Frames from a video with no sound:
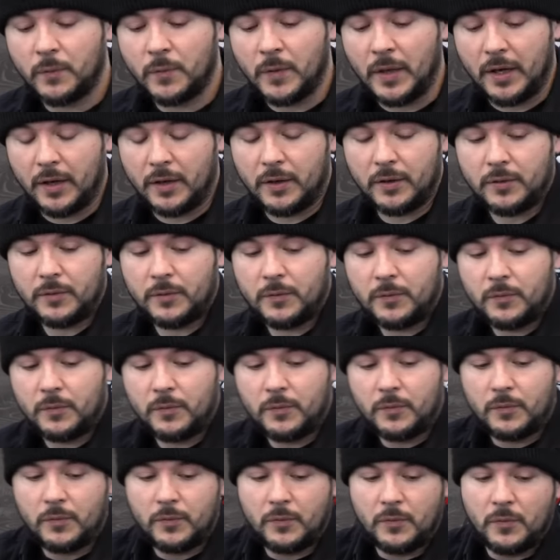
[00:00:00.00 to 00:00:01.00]
Okay, there, I want to hear
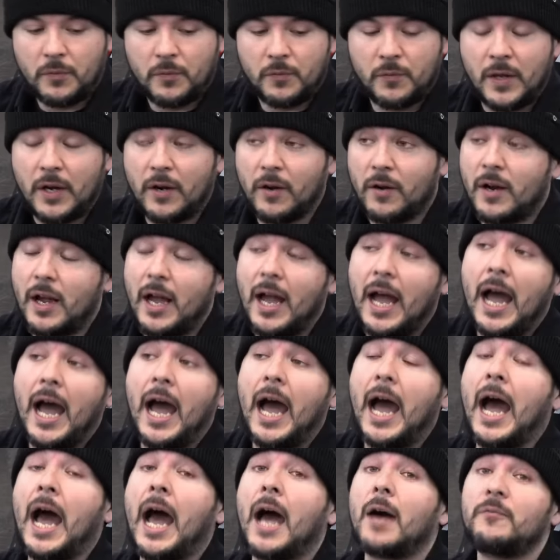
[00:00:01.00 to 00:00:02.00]
this. There
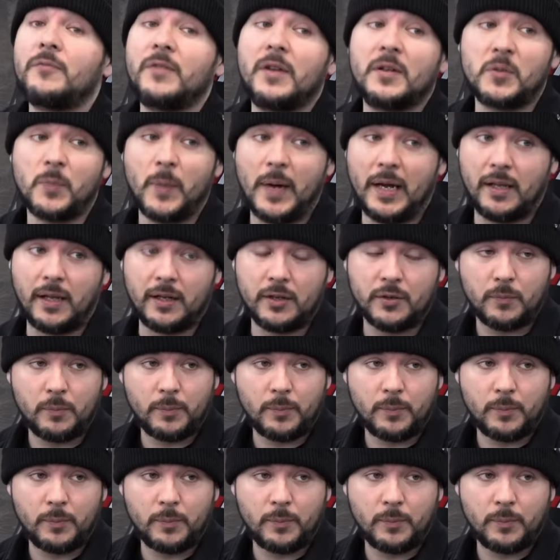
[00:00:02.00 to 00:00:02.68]
obvious biological